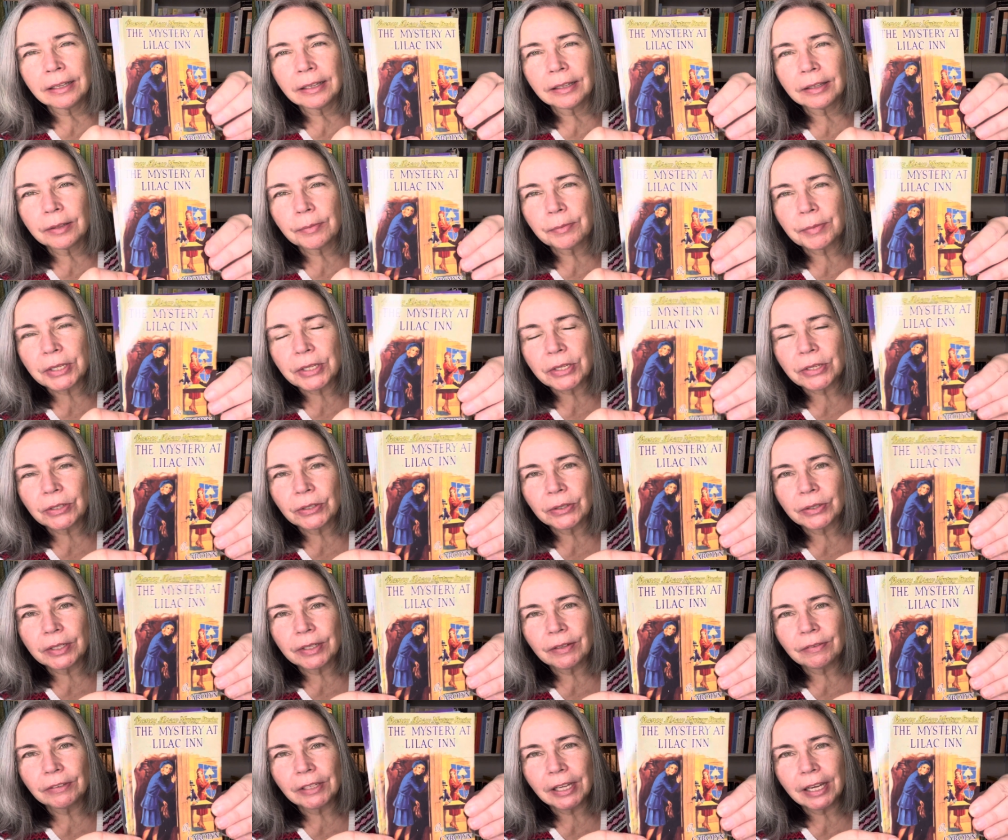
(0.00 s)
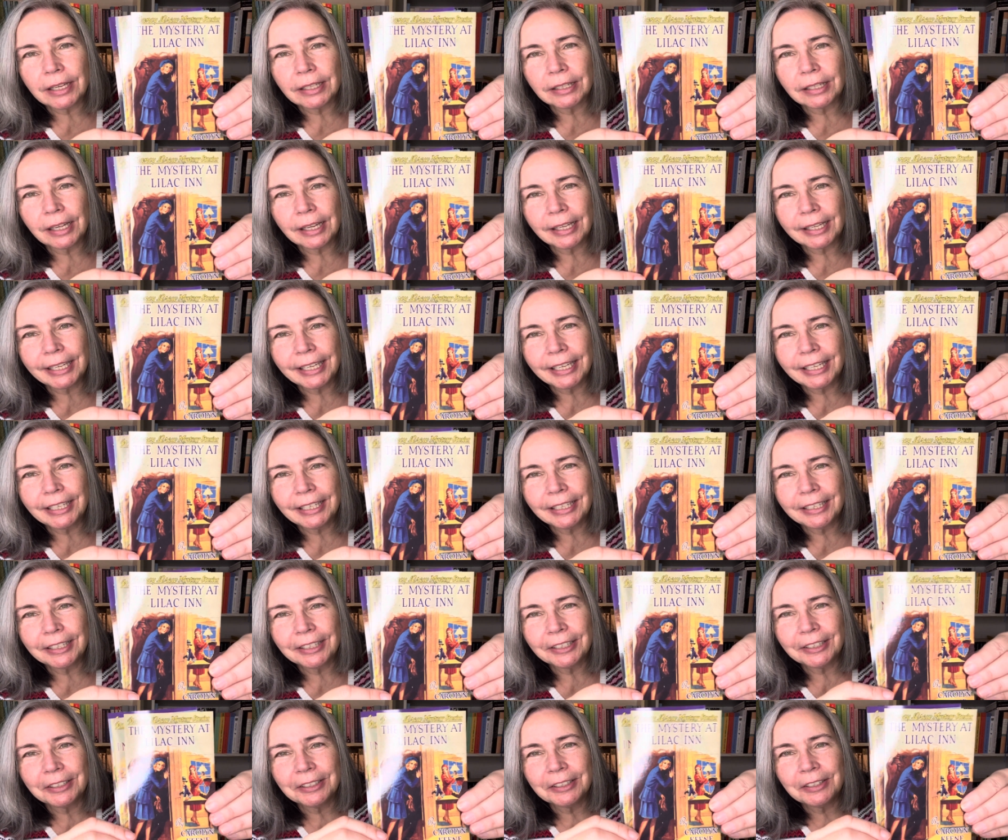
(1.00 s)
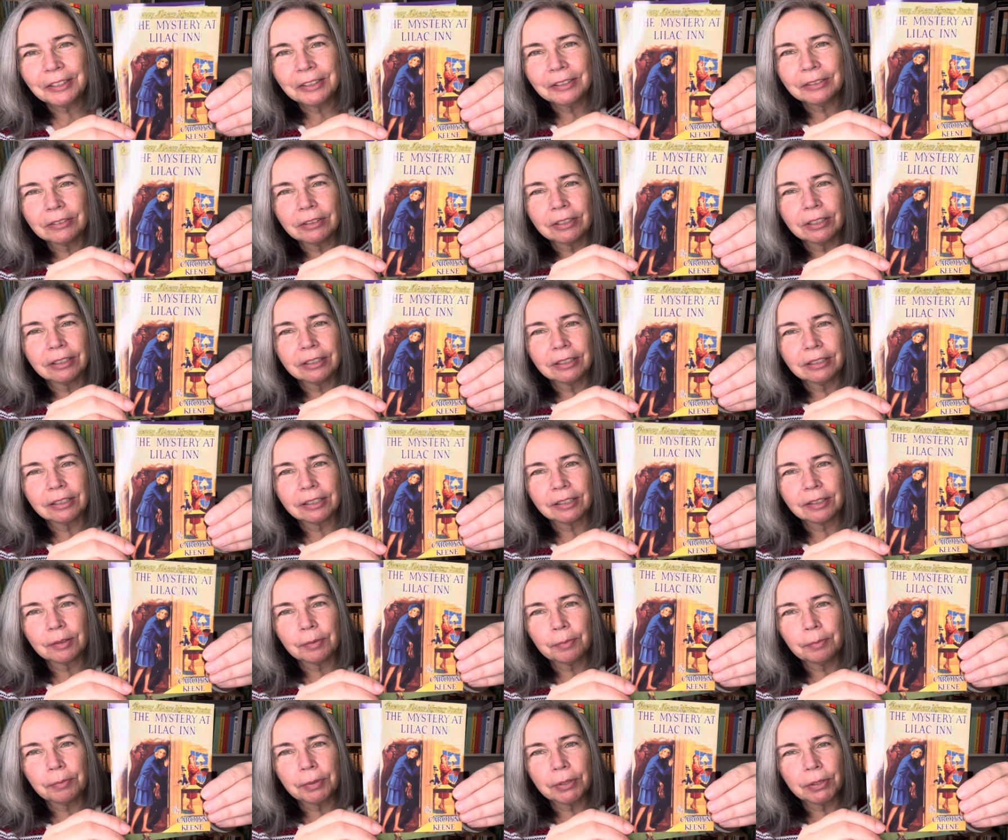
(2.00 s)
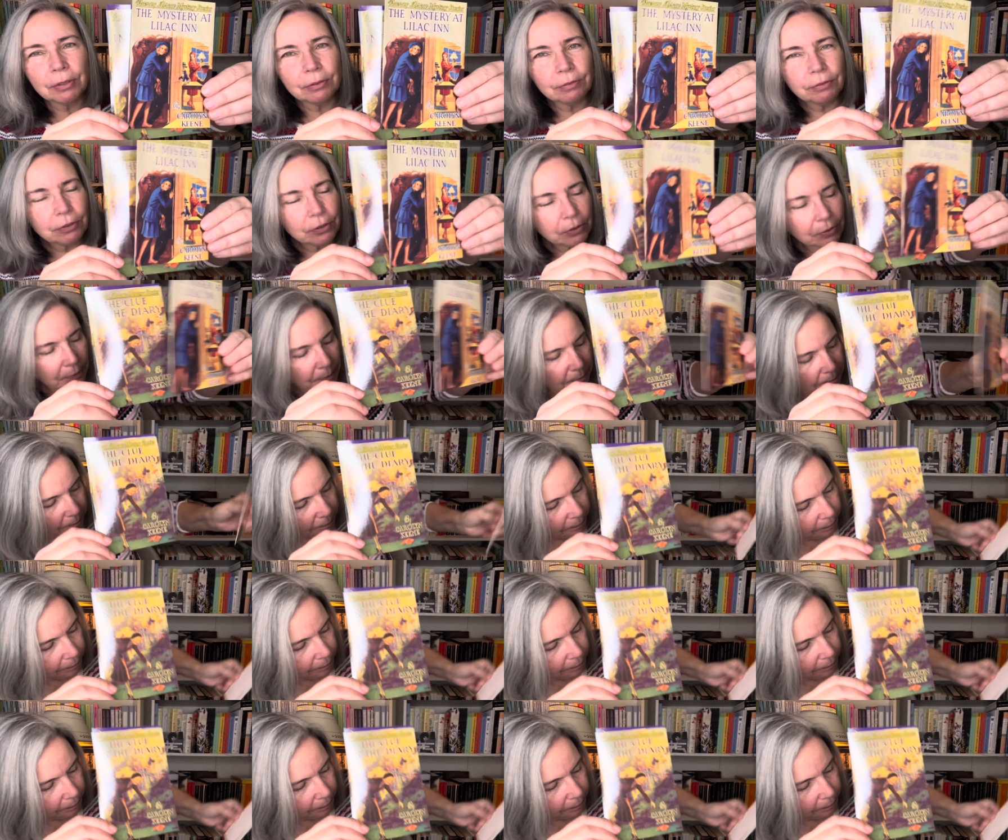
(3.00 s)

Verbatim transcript: The Mystery of Lilac Inn, ah, oh, beautiful.